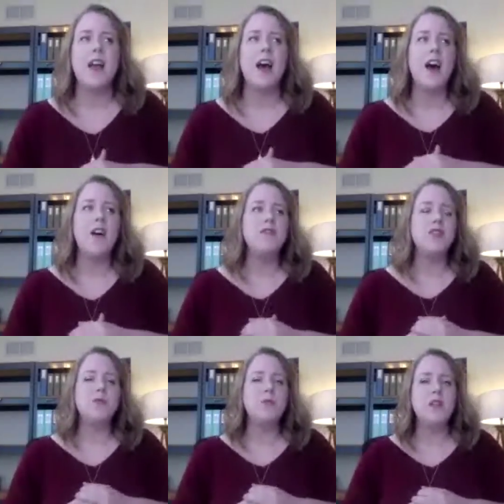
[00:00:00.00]
how
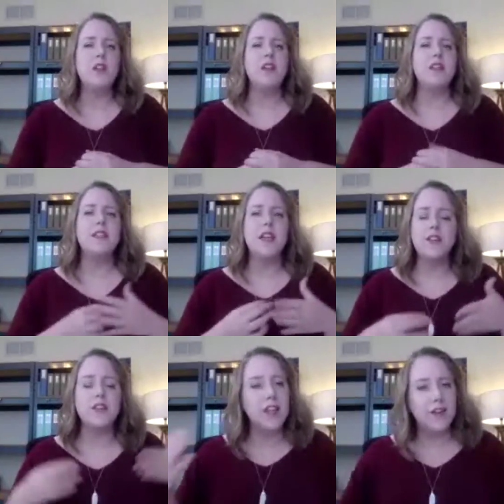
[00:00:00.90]
to really set
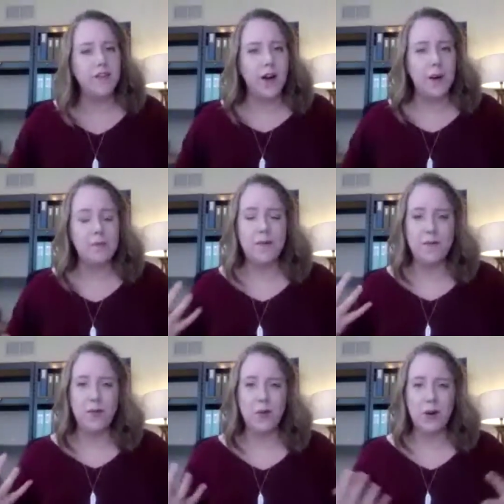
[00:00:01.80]
yourself up
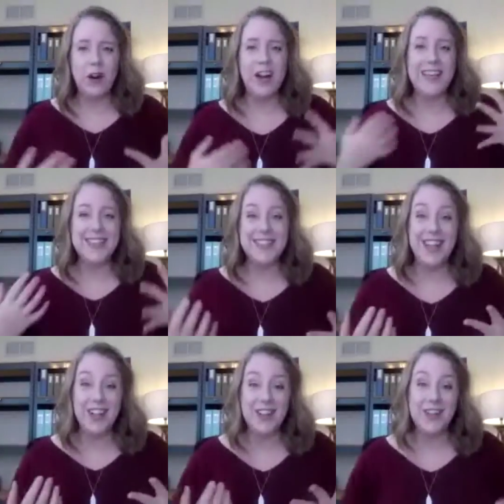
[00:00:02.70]
for a
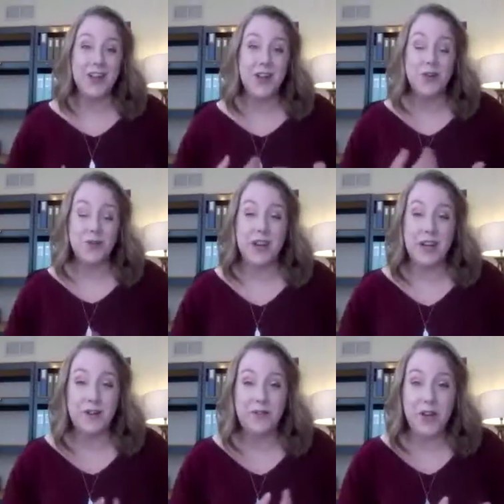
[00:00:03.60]
solid
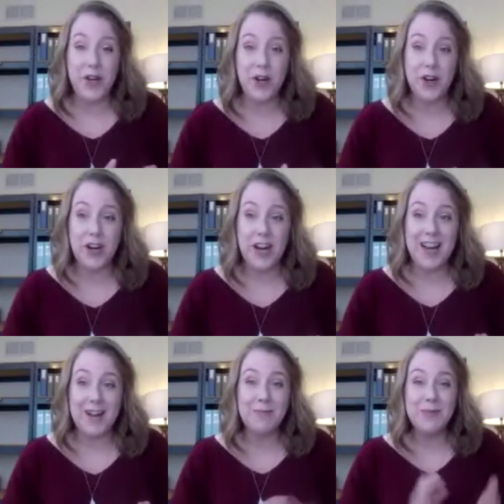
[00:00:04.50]
creative year.
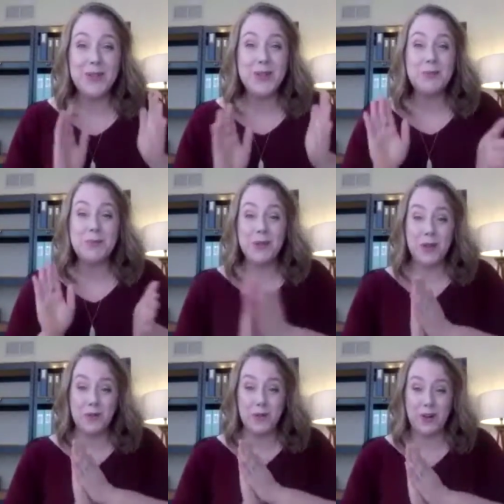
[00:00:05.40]
And I'm super
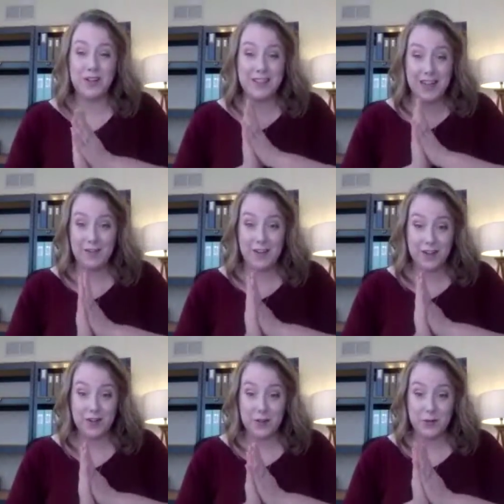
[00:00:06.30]
looking forward to diving
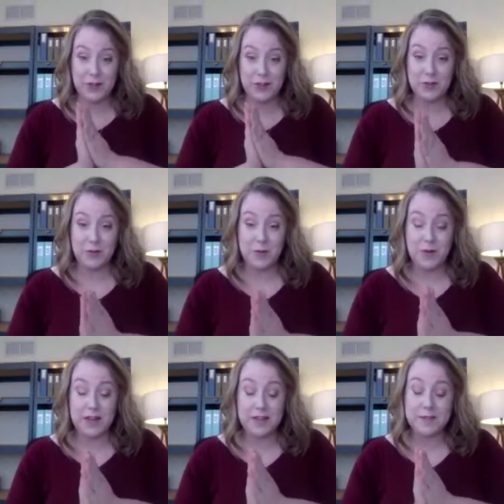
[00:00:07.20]
into those questions with you
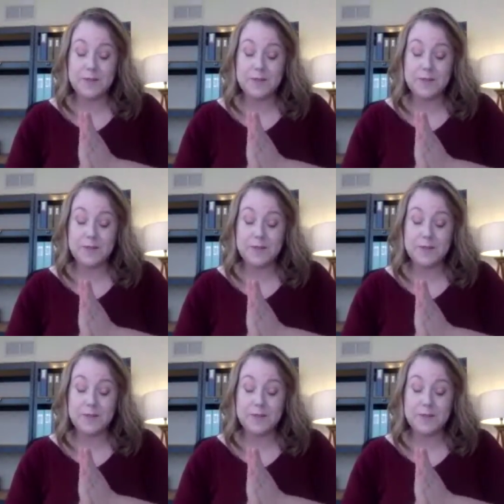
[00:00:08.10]
guys.